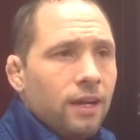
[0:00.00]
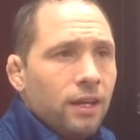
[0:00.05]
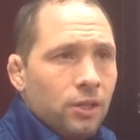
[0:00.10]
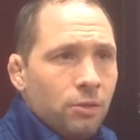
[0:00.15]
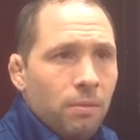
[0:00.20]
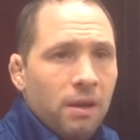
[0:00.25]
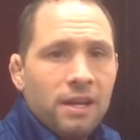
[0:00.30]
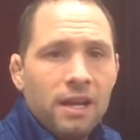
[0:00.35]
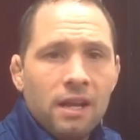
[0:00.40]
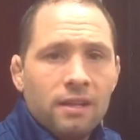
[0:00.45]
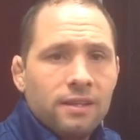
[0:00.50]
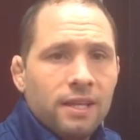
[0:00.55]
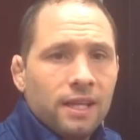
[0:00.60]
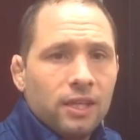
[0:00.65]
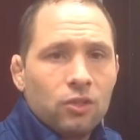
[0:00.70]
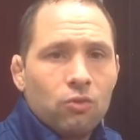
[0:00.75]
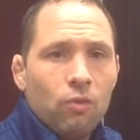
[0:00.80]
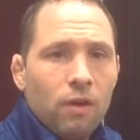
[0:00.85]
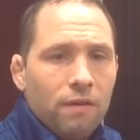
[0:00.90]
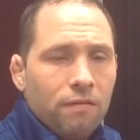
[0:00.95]
you may not think
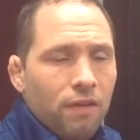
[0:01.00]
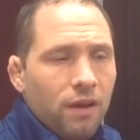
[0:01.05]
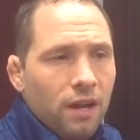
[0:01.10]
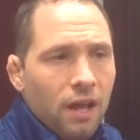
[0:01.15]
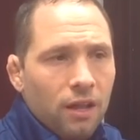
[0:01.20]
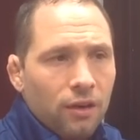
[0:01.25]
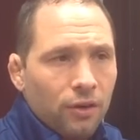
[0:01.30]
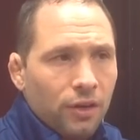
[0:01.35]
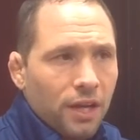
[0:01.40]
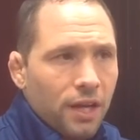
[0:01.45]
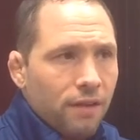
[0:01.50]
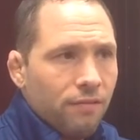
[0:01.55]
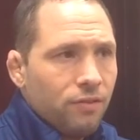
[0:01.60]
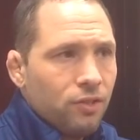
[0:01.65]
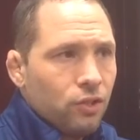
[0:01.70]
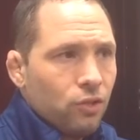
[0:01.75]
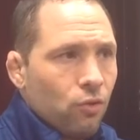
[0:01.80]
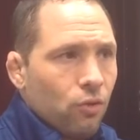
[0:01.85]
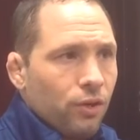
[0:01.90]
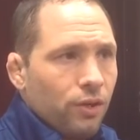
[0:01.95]
a $25 gift
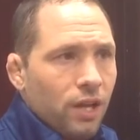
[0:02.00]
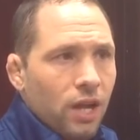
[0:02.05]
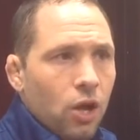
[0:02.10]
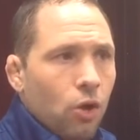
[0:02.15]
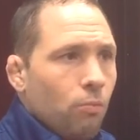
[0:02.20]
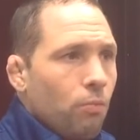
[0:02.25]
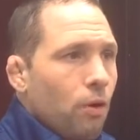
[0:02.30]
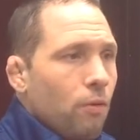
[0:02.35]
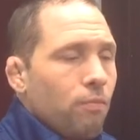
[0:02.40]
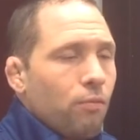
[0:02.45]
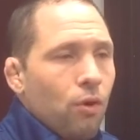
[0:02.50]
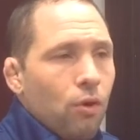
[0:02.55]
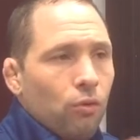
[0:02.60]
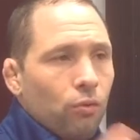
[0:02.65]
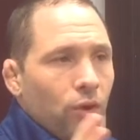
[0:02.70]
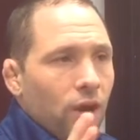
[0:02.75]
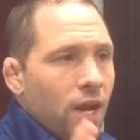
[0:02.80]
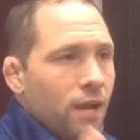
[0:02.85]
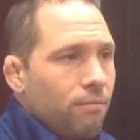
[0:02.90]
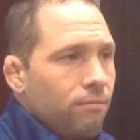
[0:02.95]
is going to help our
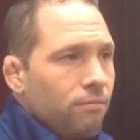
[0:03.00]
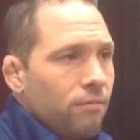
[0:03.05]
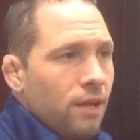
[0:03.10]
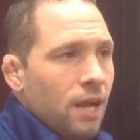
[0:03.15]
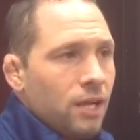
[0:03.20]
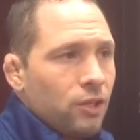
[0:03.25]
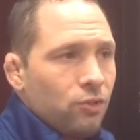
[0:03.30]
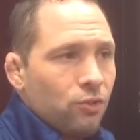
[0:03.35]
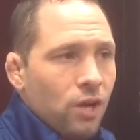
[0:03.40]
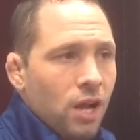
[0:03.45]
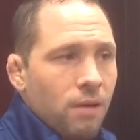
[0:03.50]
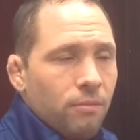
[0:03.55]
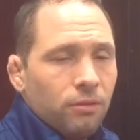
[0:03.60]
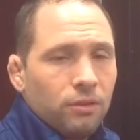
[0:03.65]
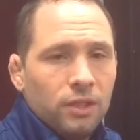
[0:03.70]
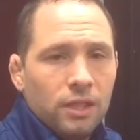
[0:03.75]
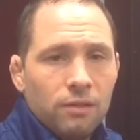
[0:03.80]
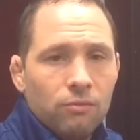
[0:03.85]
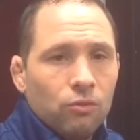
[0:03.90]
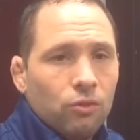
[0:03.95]
program
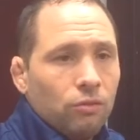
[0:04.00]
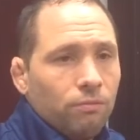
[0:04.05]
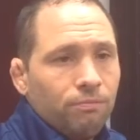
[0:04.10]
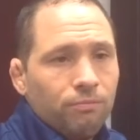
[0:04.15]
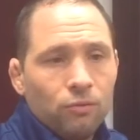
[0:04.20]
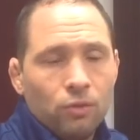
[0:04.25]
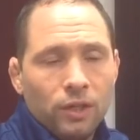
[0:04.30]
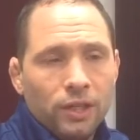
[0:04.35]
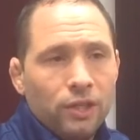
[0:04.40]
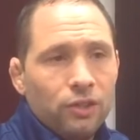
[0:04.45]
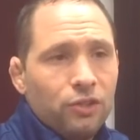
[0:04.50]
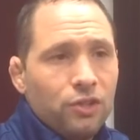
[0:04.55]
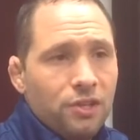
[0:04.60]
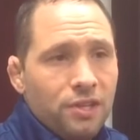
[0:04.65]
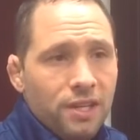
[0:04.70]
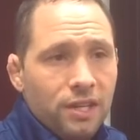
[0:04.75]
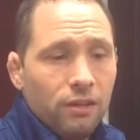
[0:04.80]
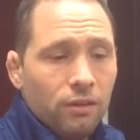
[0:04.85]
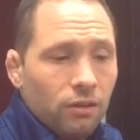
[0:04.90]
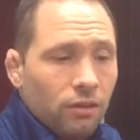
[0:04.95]
astronomically. Well, here's the
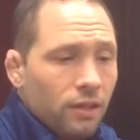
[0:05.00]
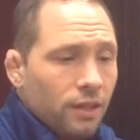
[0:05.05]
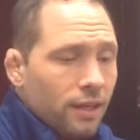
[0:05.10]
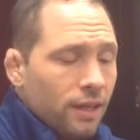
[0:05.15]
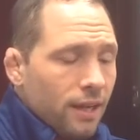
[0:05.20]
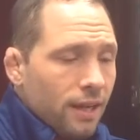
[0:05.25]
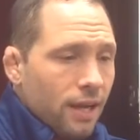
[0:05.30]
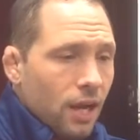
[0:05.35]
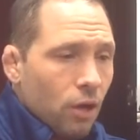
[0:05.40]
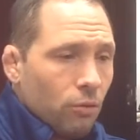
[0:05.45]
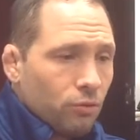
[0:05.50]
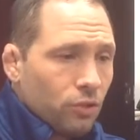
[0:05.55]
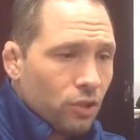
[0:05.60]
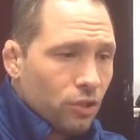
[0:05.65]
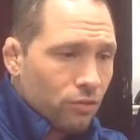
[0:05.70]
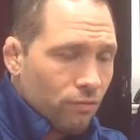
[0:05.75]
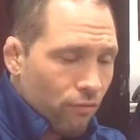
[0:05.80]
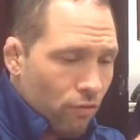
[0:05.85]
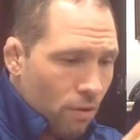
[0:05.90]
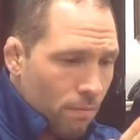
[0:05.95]
deal. It helps
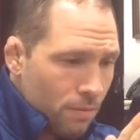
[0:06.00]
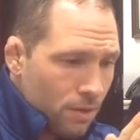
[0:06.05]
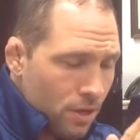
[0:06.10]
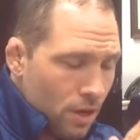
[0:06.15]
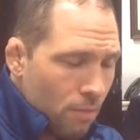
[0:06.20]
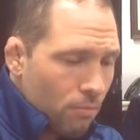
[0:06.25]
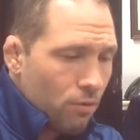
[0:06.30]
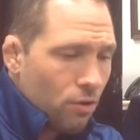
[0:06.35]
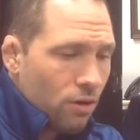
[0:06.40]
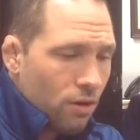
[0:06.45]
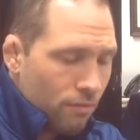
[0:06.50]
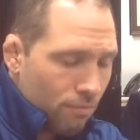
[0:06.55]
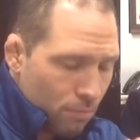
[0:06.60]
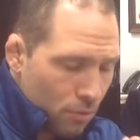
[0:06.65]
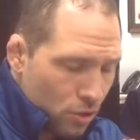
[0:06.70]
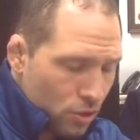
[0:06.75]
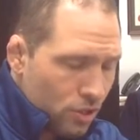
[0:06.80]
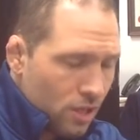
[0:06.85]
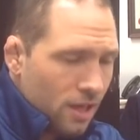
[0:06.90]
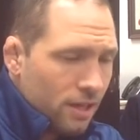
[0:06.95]
us from the number of
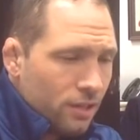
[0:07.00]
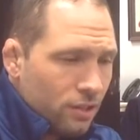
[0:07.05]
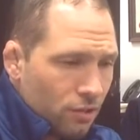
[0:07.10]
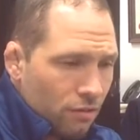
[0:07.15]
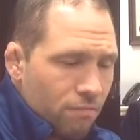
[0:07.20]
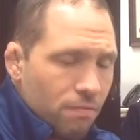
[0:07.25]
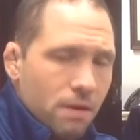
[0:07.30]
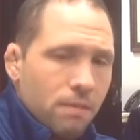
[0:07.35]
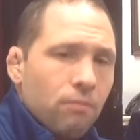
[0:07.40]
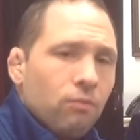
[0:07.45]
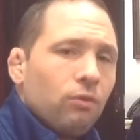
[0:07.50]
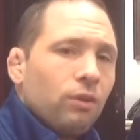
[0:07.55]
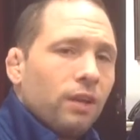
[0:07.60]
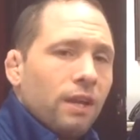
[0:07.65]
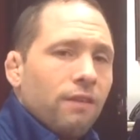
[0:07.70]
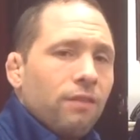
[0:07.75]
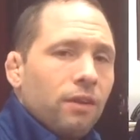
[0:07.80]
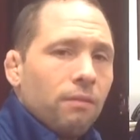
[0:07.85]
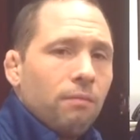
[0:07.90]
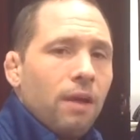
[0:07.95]
percentage of people
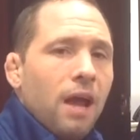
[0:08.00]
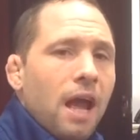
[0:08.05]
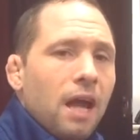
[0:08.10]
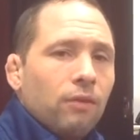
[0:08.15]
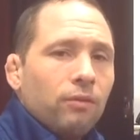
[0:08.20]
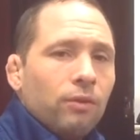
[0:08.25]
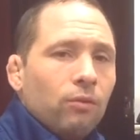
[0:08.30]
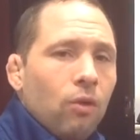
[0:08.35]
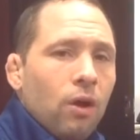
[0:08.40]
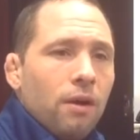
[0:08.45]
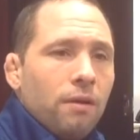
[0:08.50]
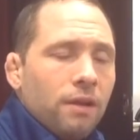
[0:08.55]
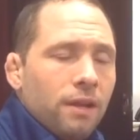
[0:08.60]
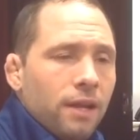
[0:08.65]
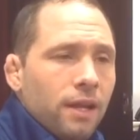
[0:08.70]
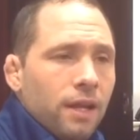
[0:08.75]
giving back. We want